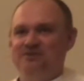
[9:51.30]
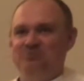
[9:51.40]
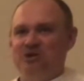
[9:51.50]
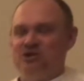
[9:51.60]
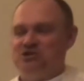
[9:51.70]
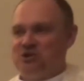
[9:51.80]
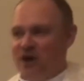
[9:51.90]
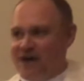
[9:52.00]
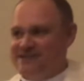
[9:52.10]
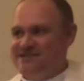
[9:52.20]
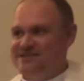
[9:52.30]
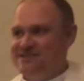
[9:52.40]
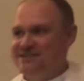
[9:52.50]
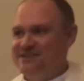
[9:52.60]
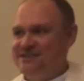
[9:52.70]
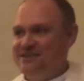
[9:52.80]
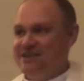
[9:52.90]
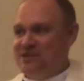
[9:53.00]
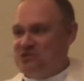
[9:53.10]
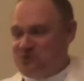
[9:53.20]
Because Christ
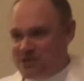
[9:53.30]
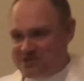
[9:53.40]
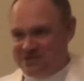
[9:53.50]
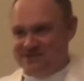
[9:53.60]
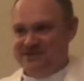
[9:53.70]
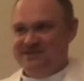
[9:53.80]
is risen.